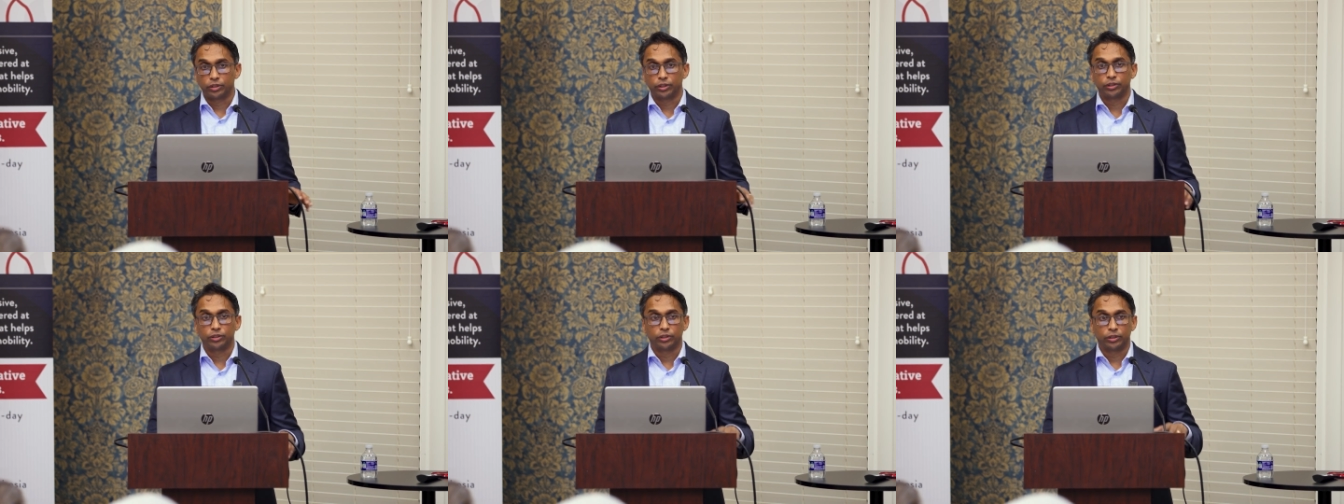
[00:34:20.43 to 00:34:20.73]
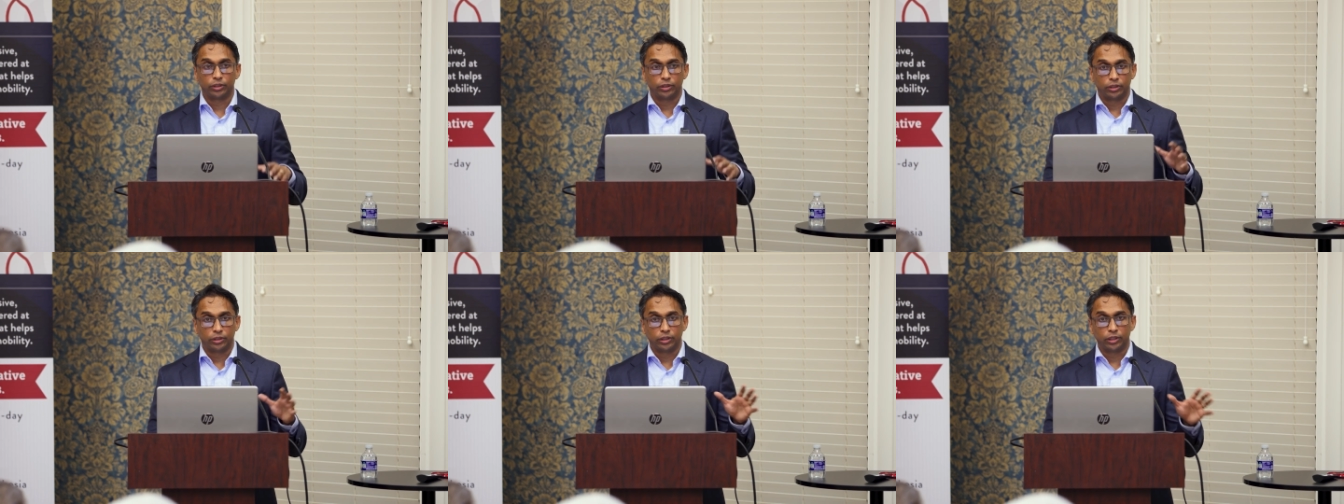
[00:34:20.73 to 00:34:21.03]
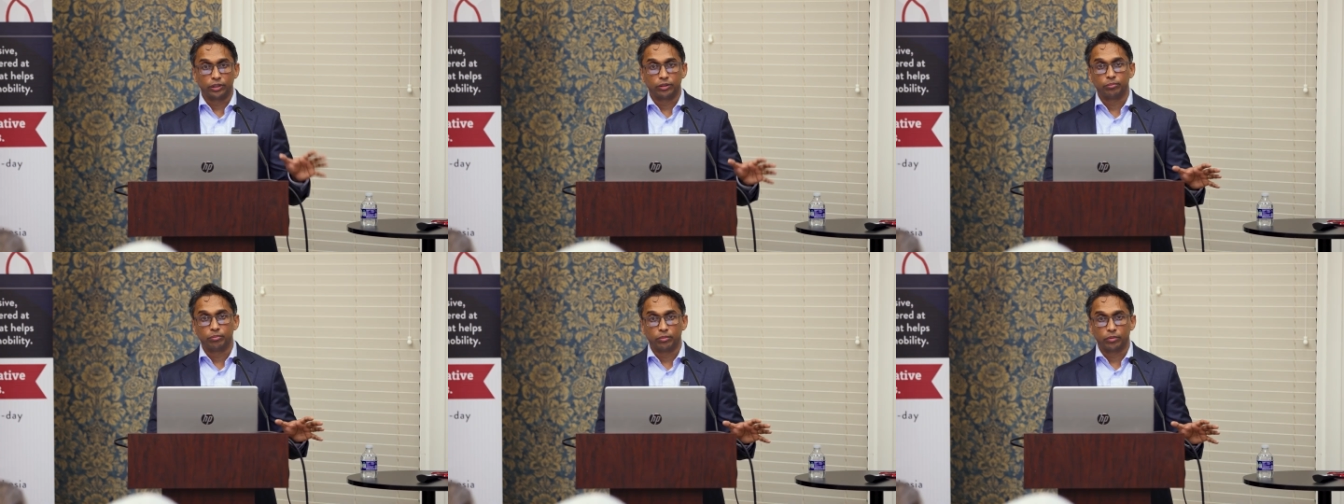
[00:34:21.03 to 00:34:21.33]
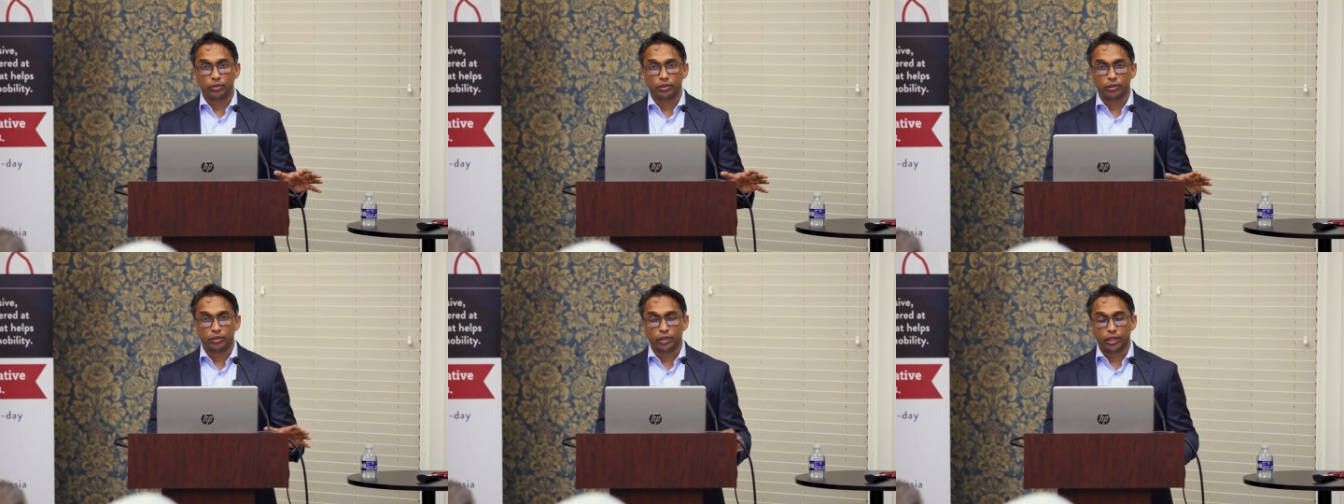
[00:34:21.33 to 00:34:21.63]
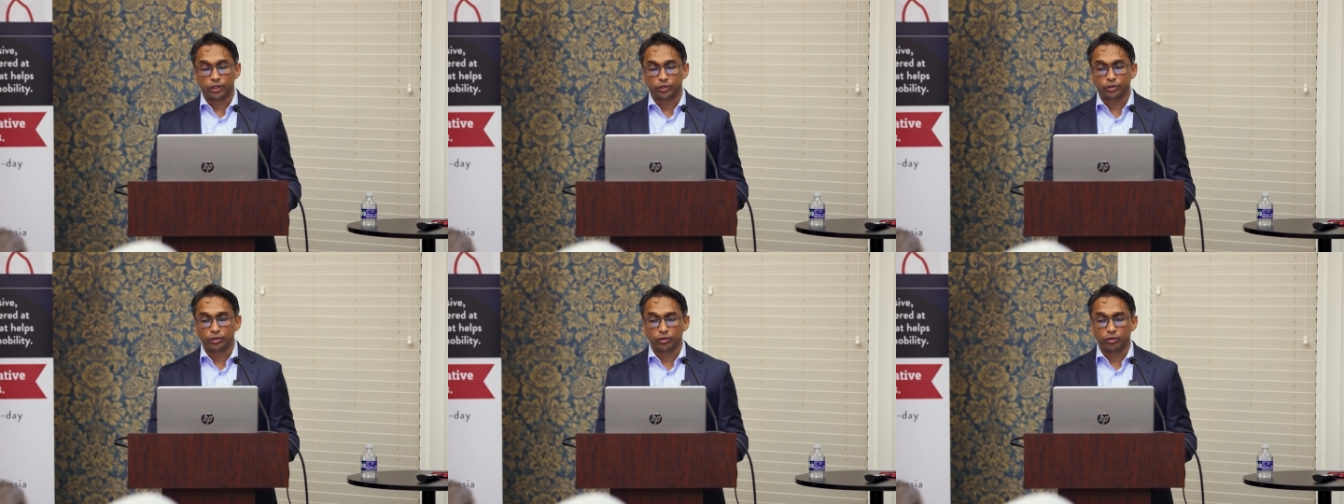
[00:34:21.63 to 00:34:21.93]
These need
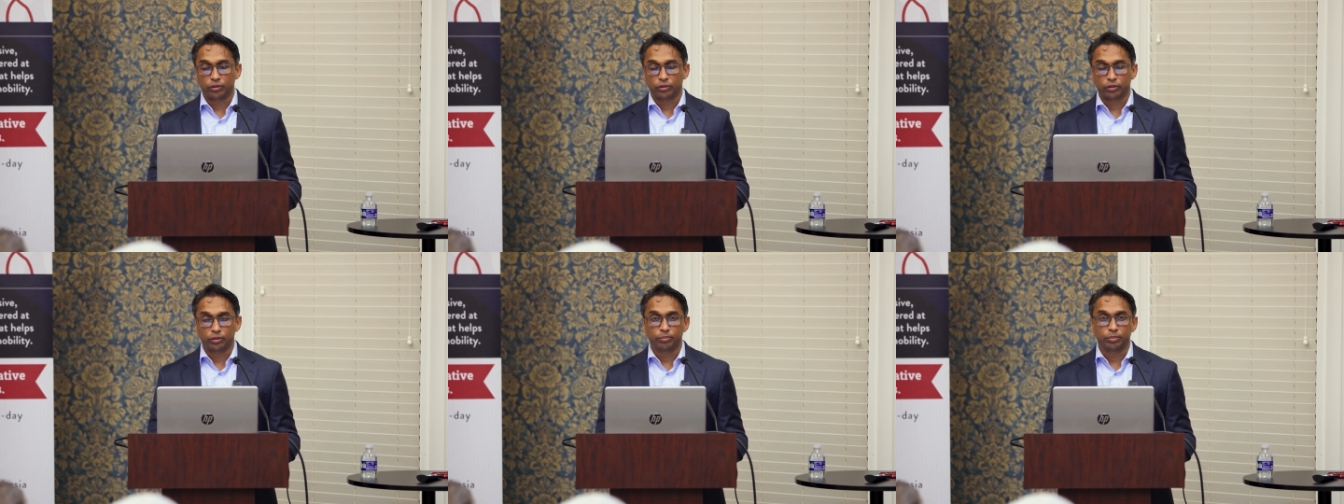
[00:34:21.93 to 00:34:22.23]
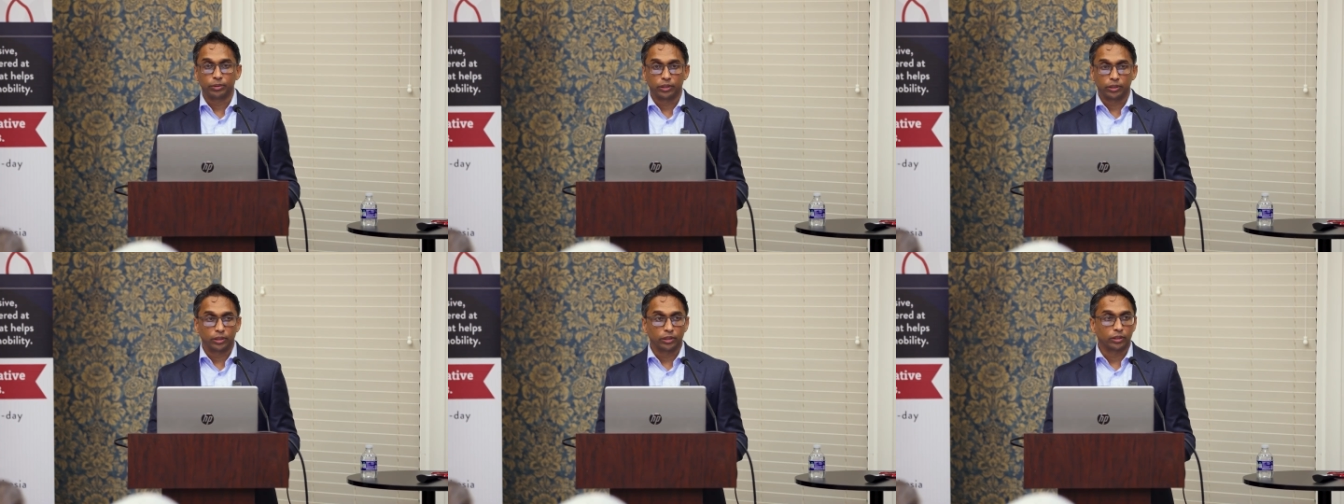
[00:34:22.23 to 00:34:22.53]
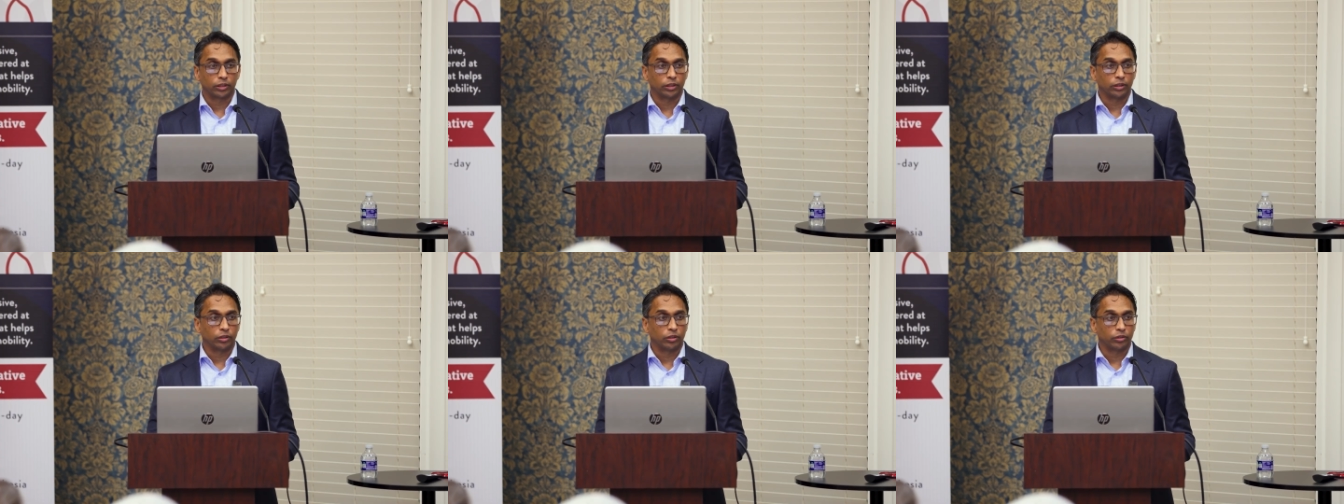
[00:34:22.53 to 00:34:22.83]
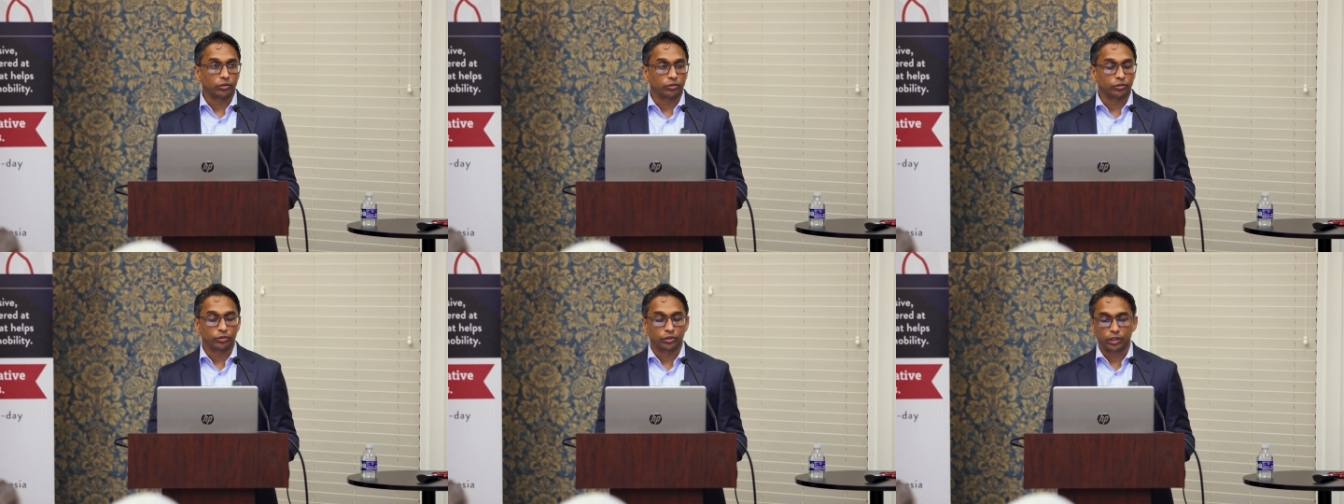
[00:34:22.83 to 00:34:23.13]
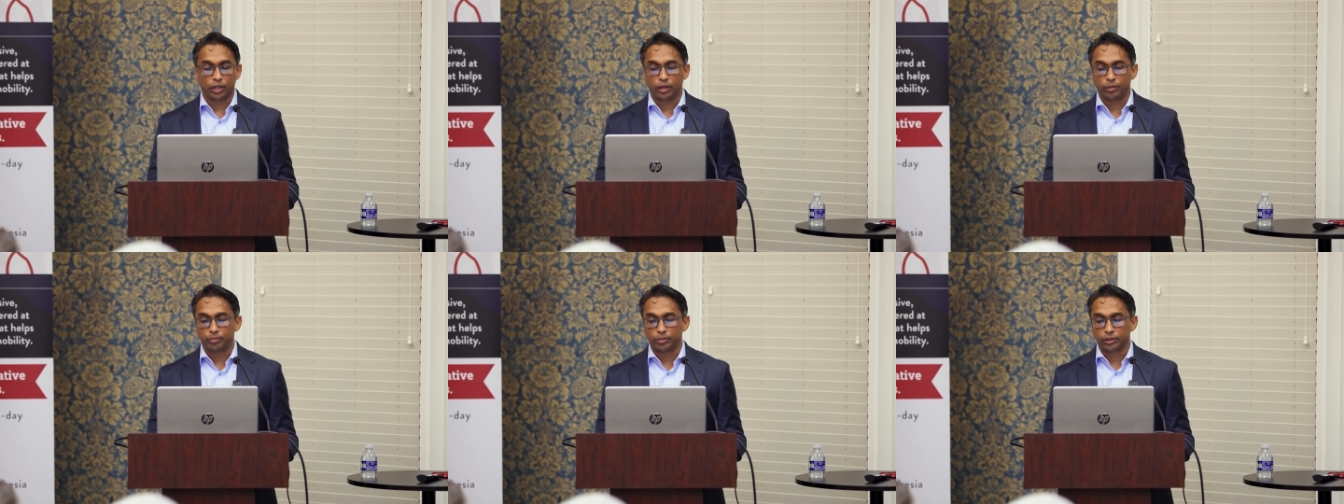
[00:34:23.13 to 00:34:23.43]
actually orthopedic and
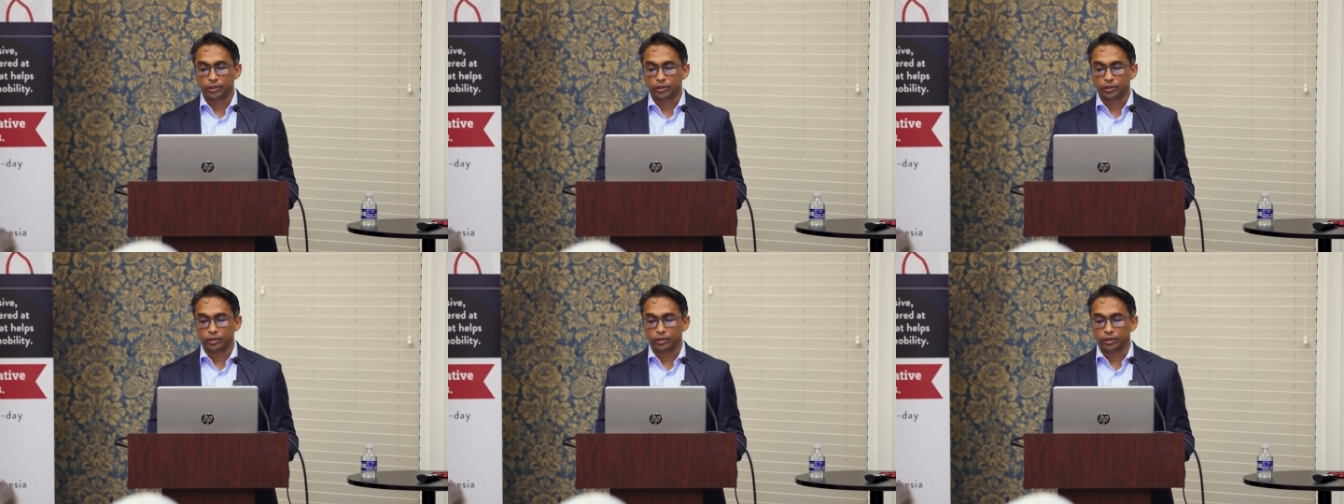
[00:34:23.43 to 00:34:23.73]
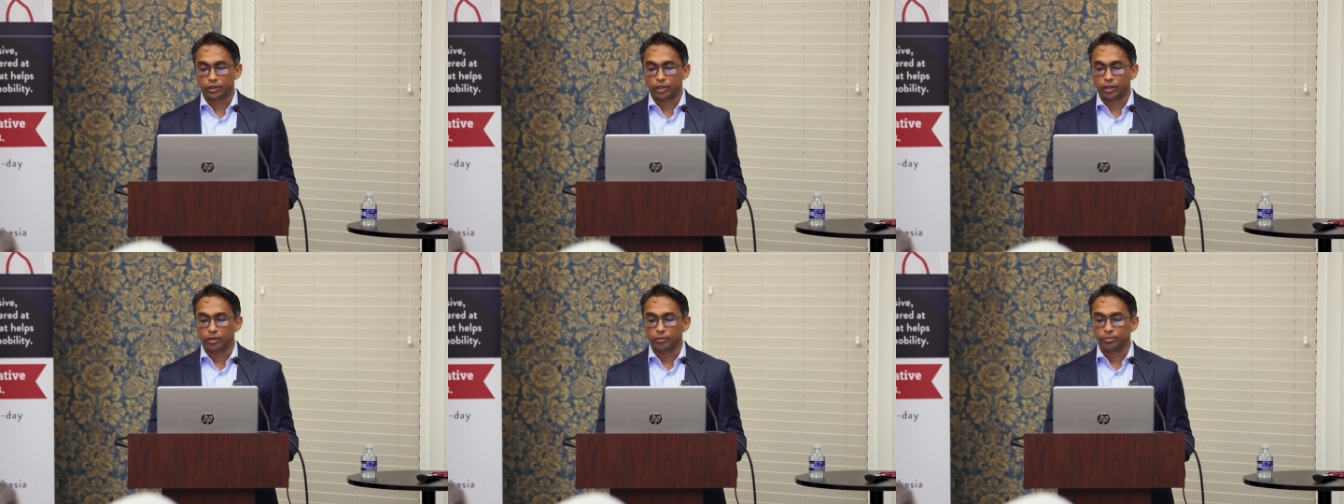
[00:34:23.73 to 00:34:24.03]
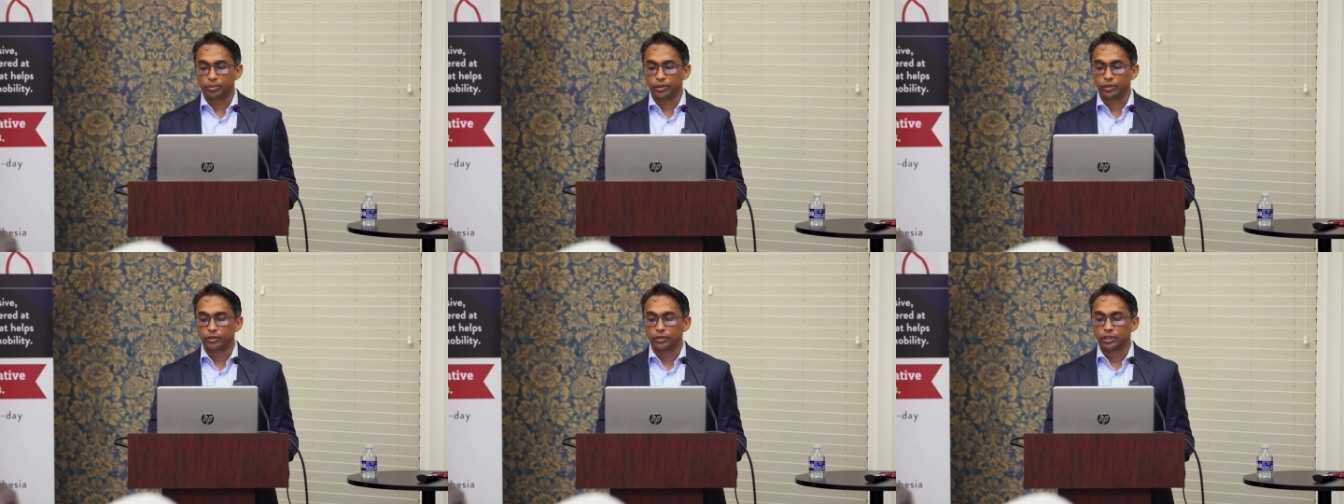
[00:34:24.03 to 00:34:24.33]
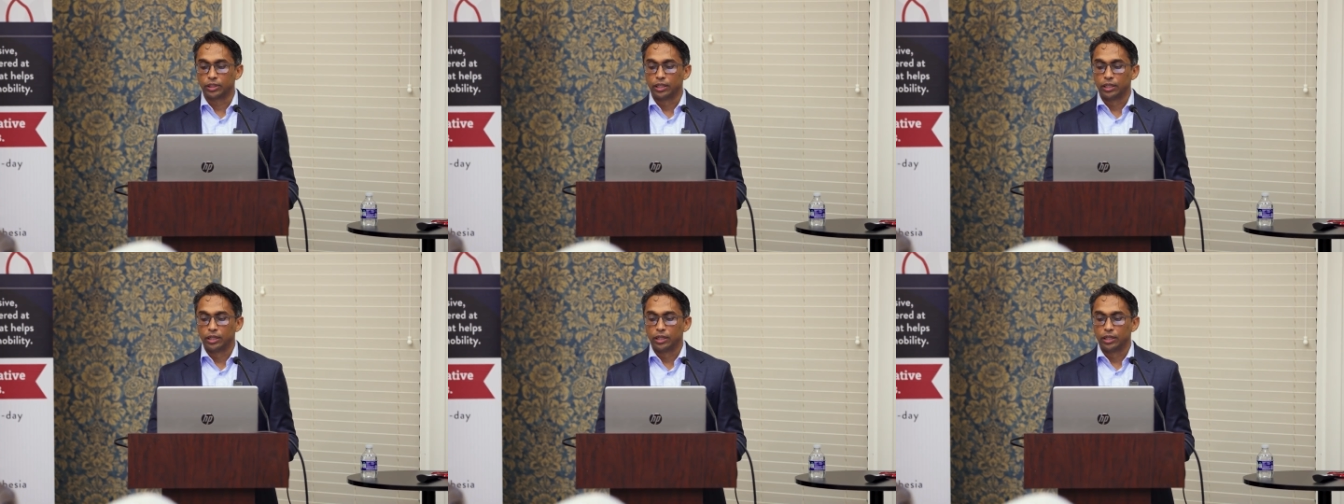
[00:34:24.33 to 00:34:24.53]
arthroscopic therapies.